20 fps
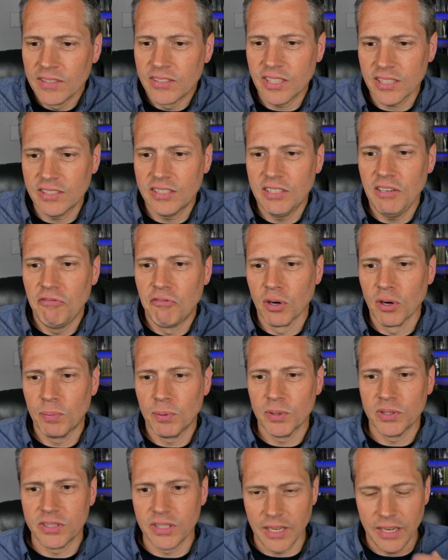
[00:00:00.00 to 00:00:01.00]

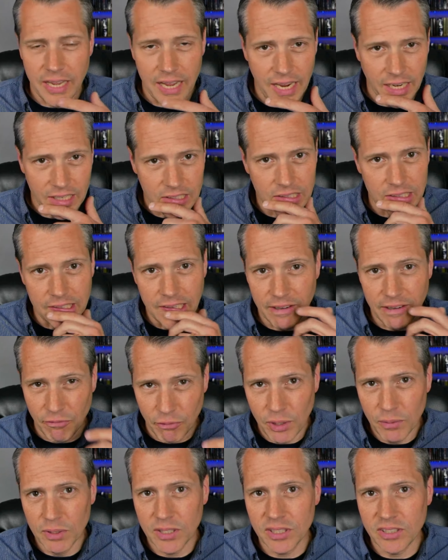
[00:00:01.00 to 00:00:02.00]
64% actually, if
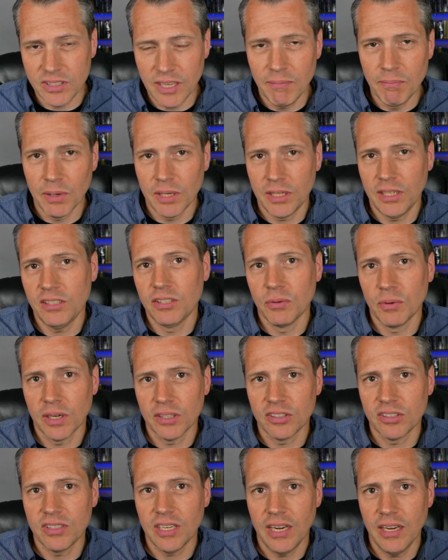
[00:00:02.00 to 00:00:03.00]
we were to send money to
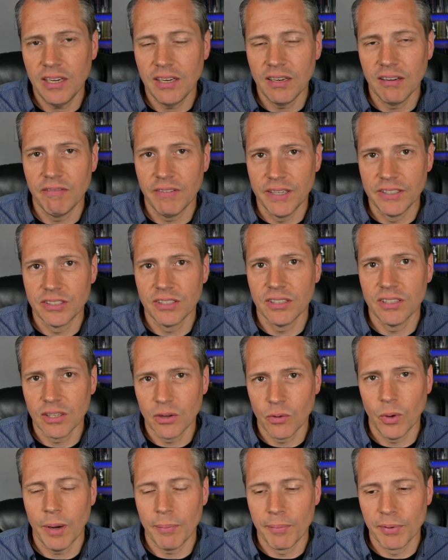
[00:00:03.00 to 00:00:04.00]
our state convention, the
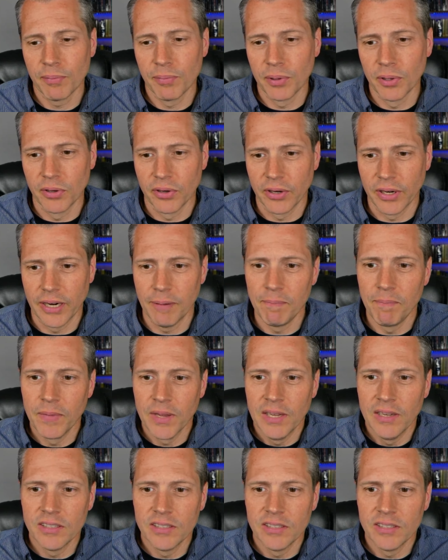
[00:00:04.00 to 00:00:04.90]
cooperative program,